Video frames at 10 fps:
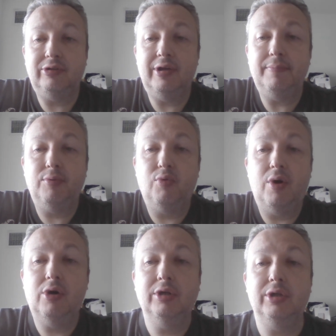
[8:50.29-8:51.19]
had
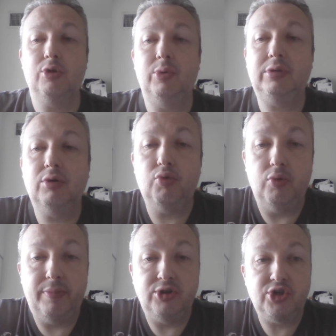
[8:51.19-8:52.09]
temporarily quit the
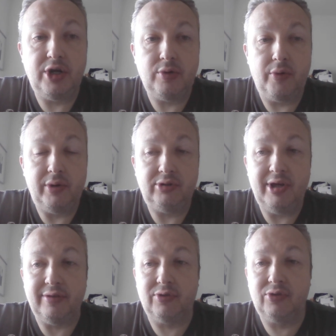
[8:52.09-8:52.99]
group on January
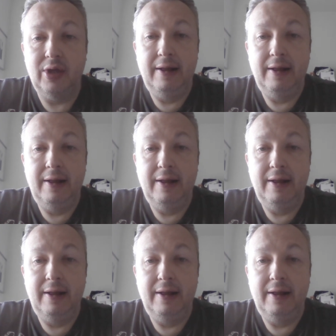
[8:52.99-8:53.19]
10th,